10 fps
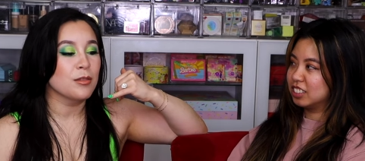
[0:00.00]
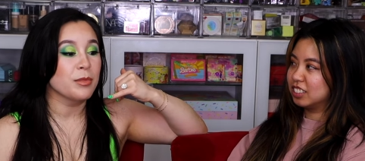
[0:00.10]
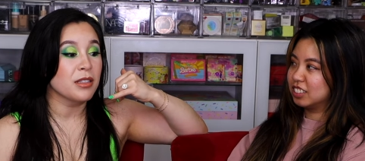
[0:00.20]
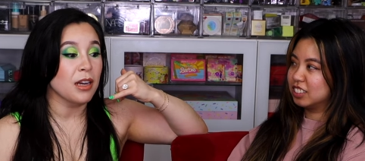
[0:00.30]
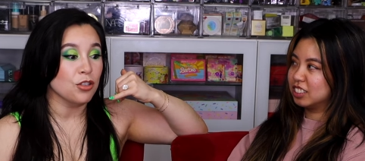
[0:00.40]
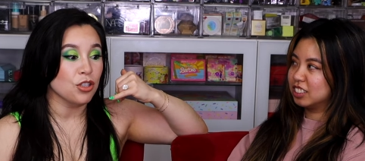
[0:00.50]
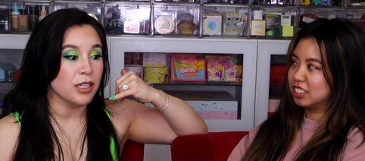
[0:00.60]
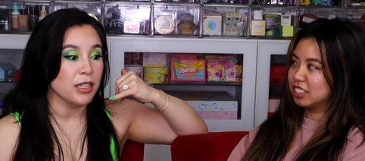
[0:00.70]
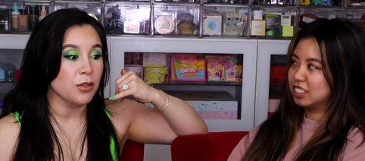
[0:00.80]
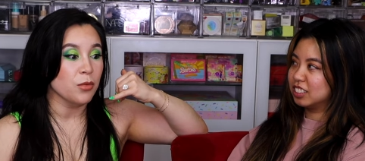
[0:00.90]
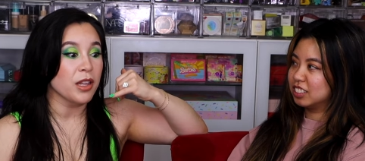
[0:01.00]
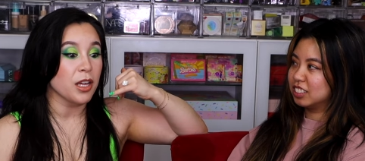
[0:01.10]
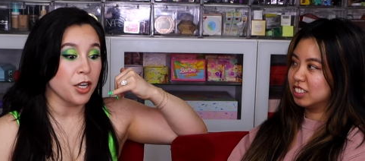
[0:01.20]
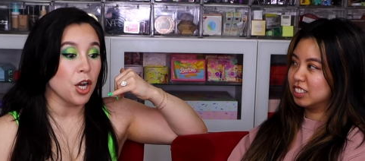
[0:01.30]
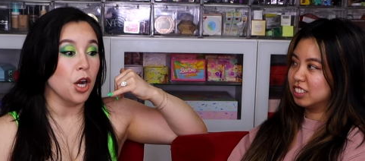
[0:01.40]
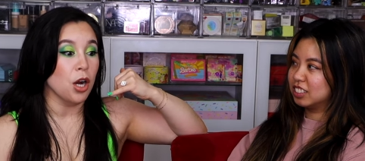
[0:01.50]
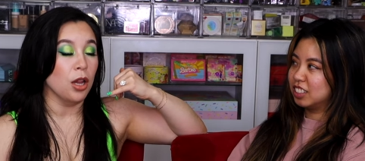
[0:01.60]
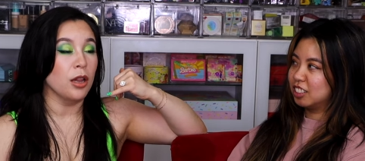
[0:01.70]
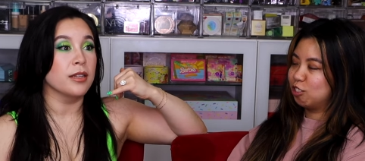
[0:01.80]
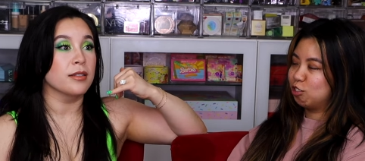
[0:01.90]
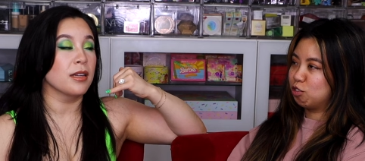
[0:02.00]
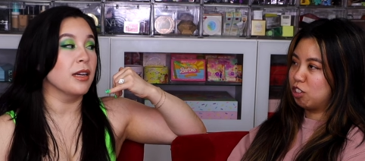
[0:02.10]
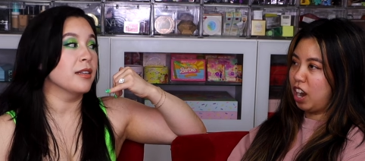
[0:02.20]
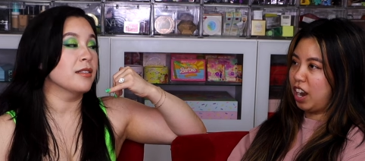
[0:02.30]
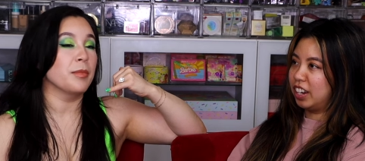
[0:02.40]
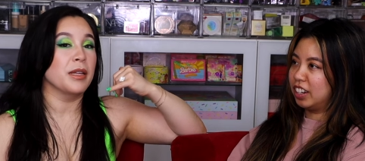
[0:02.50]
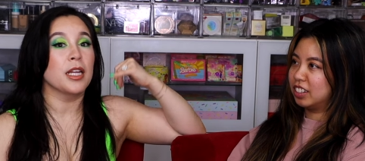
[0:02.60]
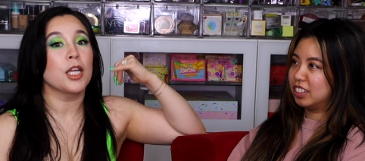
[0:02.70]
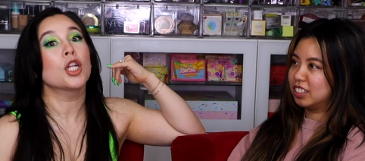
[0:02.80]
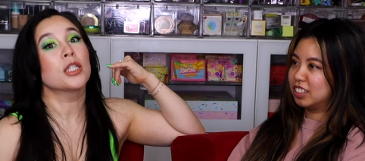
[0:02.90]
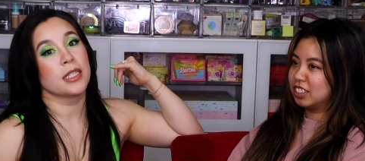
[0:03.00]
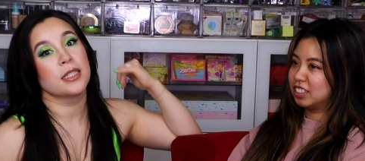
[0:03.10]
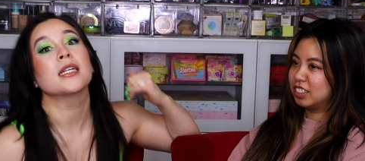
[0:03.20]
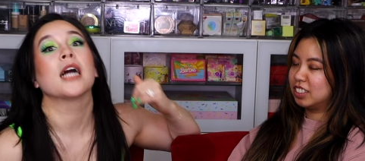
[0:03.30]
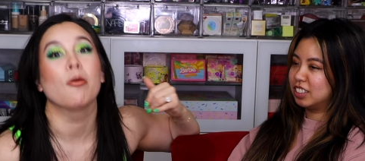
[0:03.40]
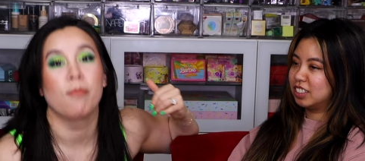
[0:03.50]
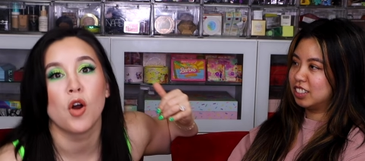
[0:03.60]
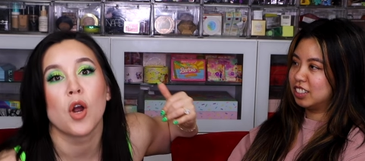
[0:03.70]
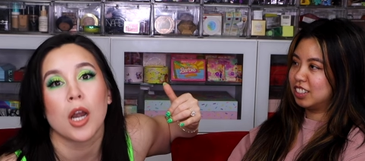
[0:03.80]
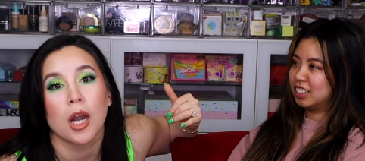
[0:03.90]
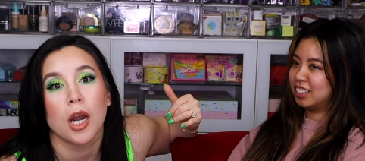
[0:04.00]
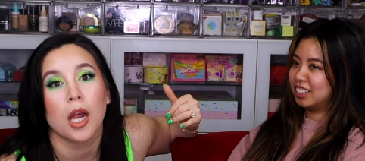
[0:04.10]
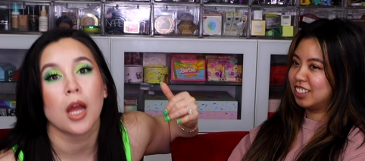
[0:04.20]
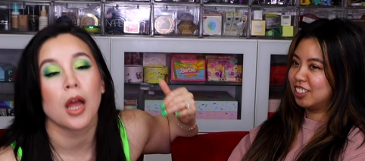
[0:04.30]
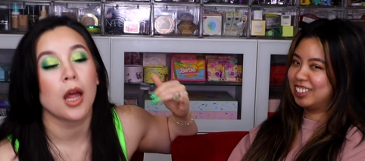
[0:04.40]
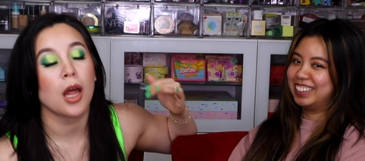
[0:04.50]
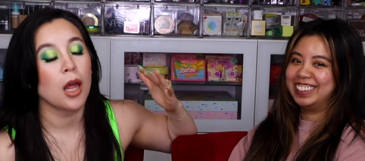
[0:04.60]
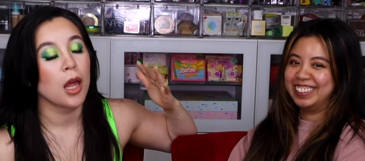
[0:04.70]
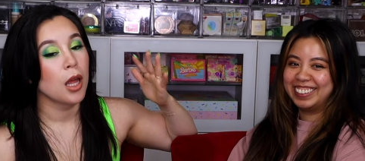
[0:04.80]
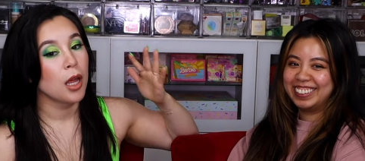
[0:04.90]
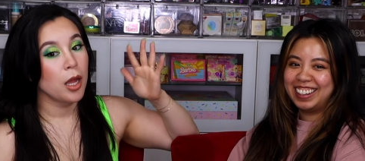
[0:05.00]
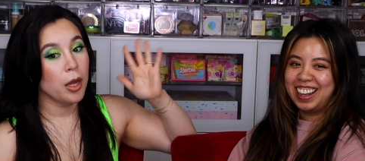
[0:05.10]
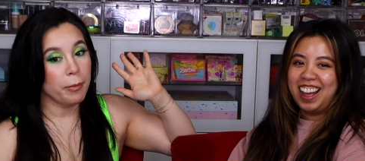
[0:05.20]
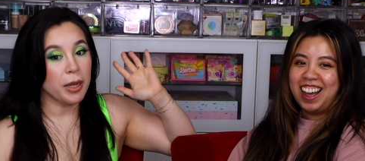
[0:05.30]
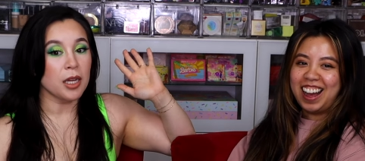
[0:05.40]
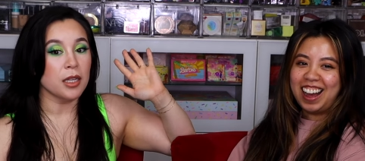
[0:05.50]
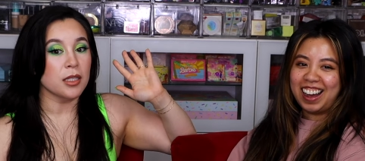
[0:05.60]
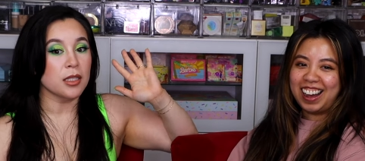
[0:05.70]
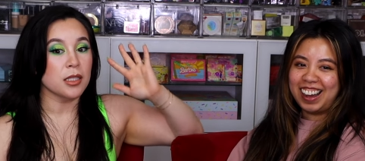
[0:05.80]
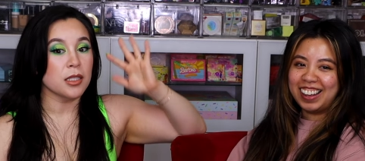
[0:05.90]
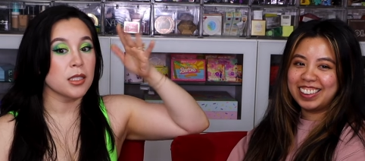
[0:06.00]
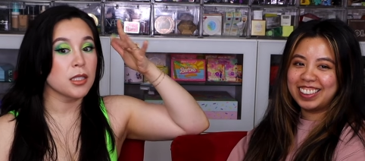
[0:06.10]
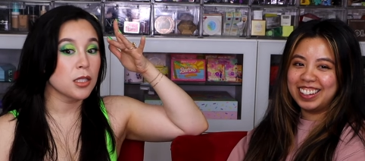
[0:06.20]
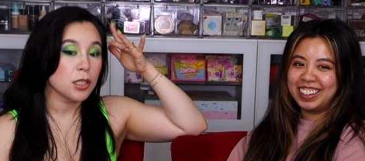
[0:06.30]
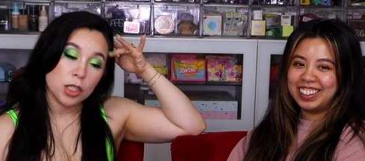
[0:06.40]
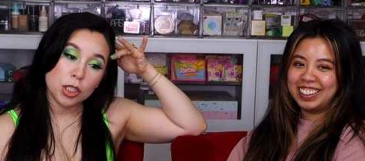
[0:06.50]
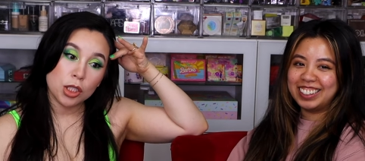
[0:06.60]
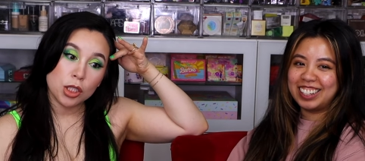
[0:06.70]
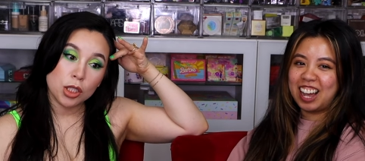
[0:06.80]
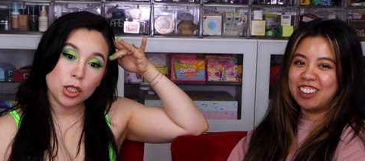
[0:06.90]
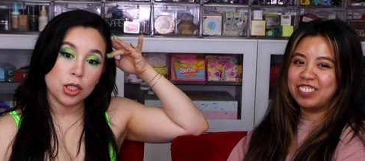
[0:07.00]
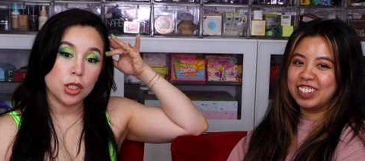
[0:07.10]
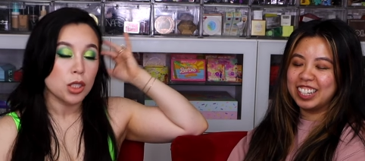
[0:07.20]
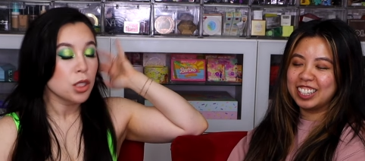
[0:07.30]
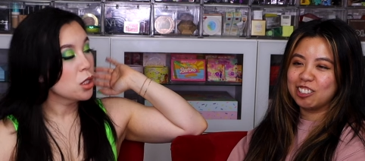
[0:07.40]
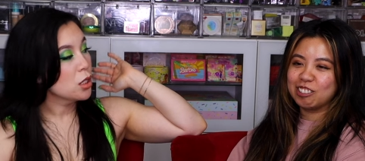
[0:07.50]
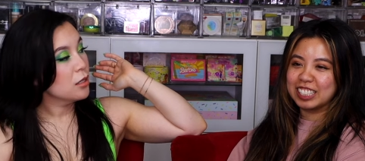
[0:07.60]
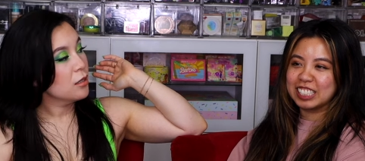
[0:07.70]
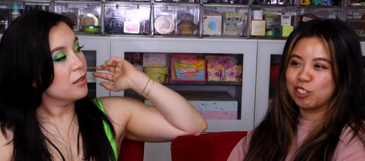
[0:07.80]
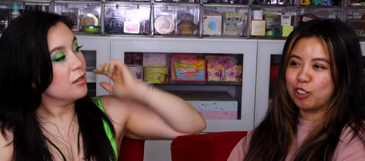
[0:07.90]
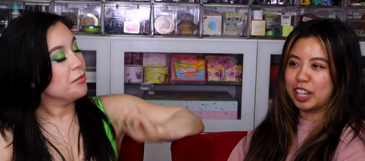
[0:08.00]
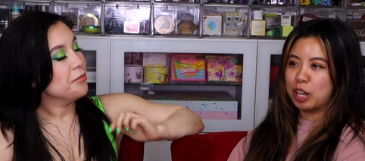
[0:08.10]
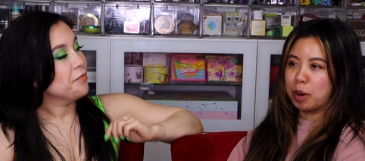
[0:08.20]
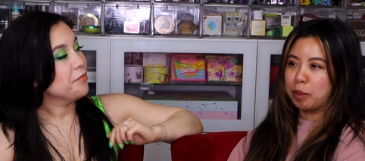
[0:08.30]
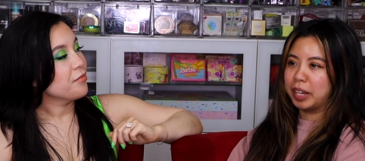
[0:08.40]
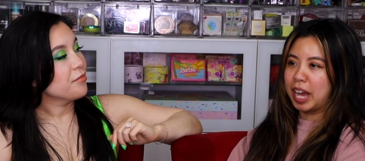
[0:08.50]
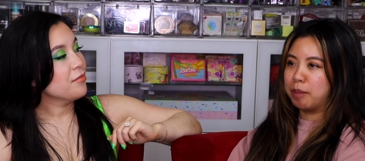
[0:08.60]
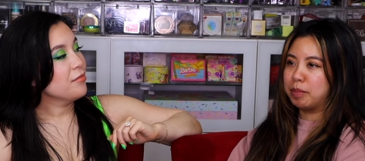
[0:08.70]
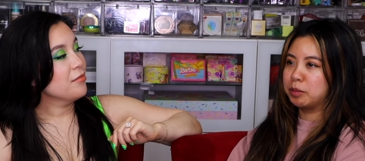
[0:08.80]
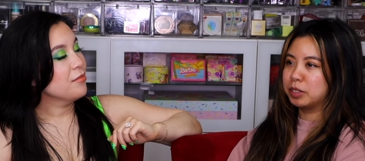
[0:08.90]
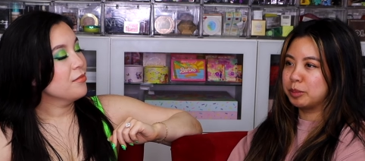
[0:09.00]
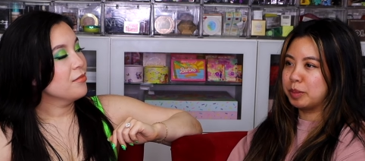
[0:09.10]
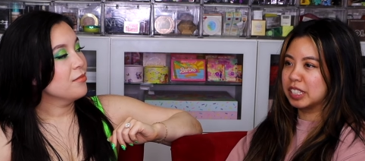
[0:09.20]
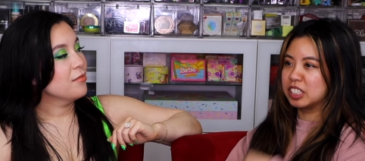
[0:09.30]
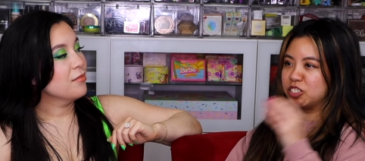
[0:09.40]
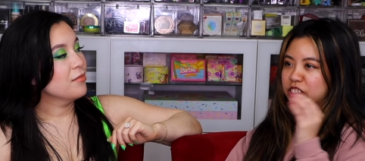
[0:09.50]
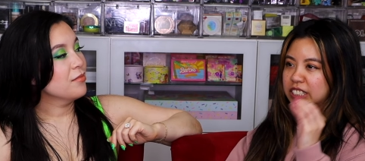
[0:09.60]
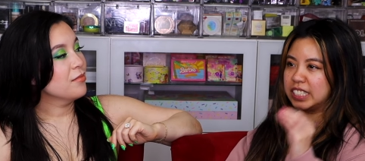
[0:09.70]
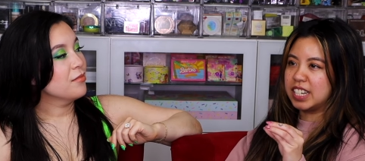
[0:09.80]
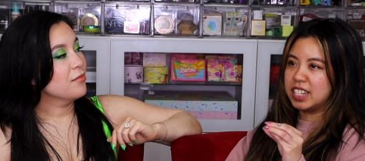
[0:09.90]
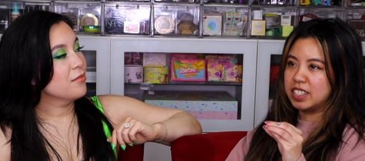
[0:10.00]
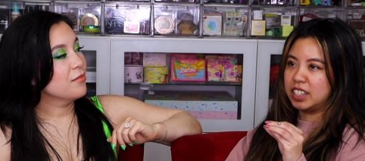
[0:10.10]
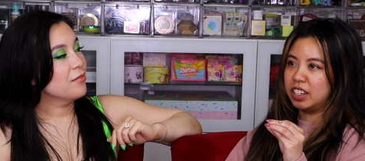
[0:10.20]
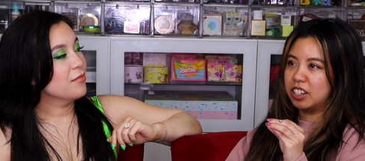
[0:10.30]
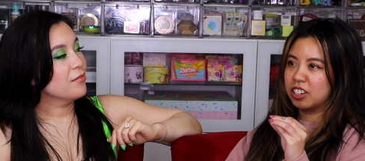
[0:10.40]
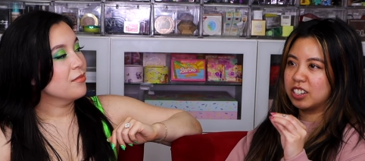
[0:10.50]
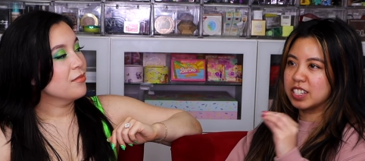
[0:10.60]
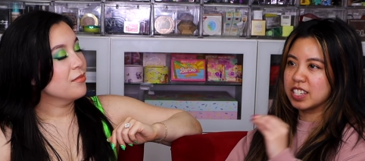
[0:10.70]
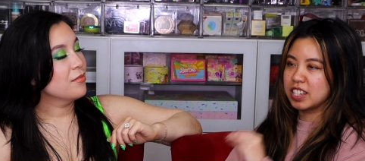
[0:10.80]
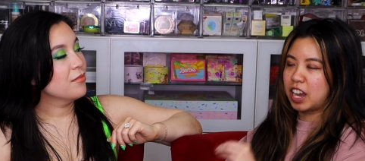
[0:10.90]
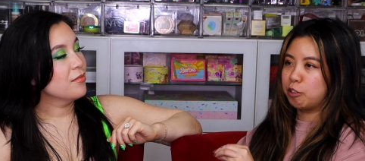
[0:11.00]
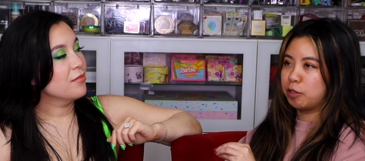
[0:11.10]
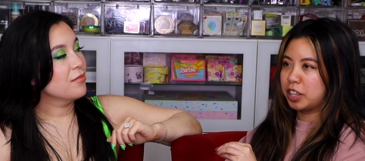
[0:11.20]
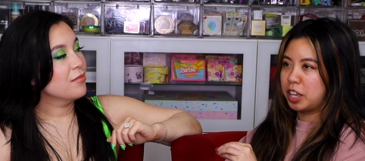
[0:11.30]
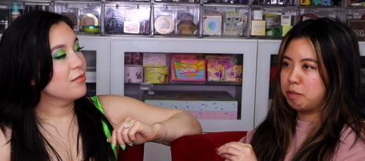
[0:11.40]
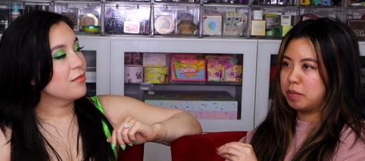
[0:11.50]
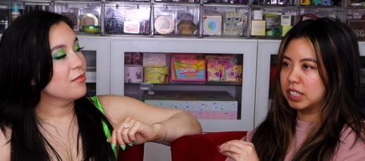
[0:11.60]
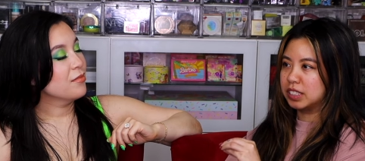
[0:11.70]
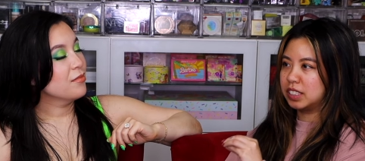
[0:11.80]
Speaker 1: misogyny within y'all is like right. something that y'all need to seek help for because I
Speaker 2: think I feel like the reason why that probably happened was because it was just easier to side with him because